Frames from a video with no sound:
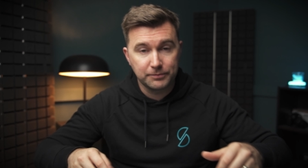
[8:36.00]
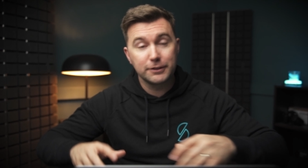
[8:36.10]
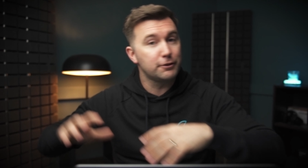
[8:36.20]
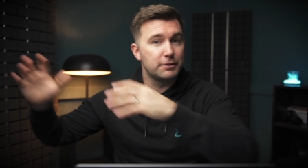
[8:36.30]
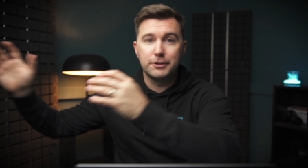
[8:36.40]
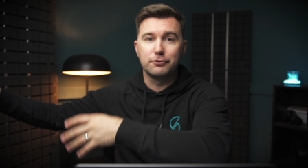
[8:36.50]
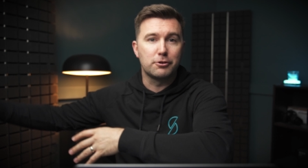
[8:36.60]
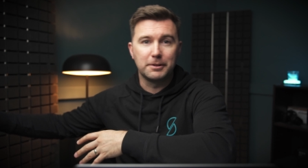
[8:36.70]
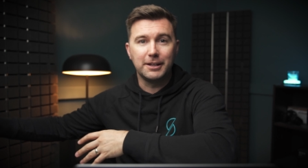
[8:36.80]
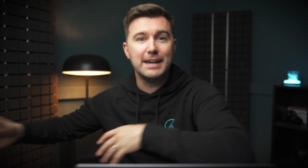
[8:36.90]
They're in their
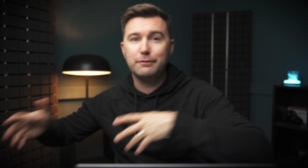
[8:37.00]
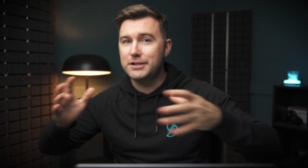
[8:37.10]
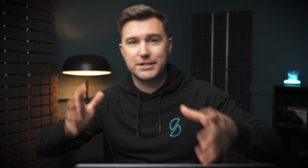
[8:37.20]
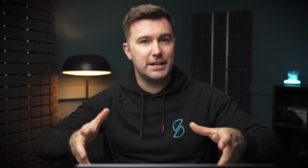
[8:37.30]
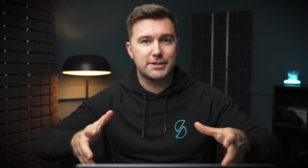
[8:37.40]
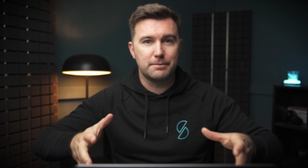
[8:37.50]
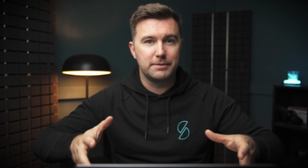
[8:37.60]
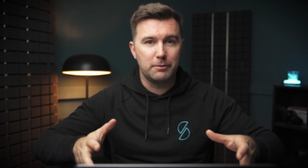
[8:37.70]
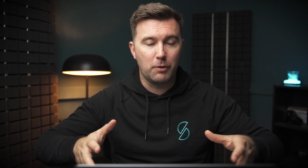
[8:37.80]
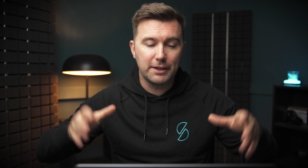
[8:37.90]
normal life, they see it's something
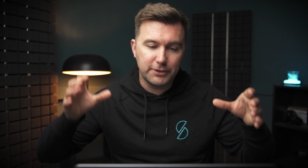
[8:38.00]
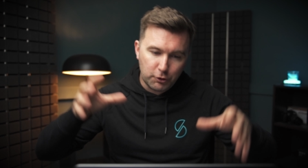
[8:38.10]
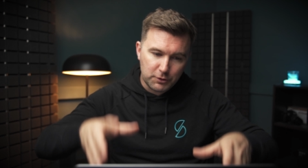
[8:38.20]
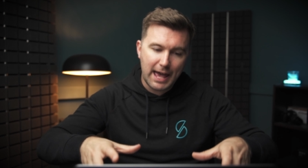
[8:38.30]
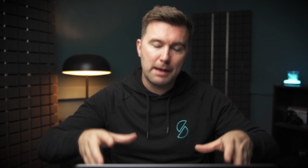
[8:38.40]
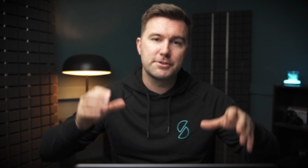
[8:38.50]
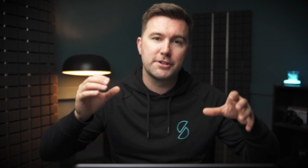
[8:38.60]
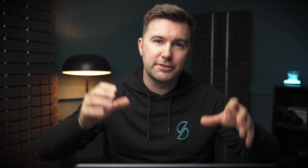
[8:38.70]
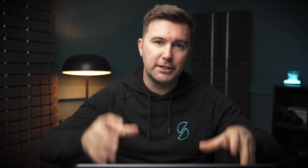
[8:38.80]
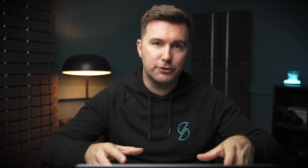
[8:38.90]
they want, they go to
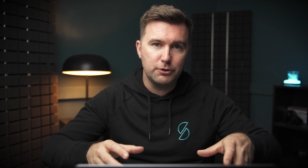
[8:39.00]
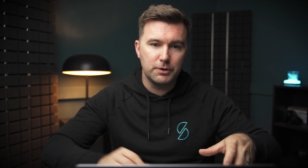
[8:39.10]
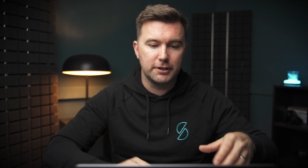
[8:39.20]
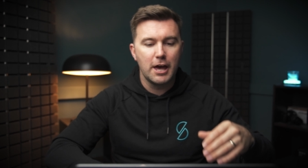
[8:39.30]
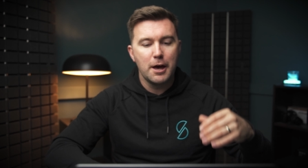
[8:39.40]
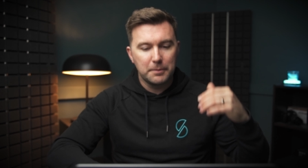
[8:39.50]
Amazon, they do it,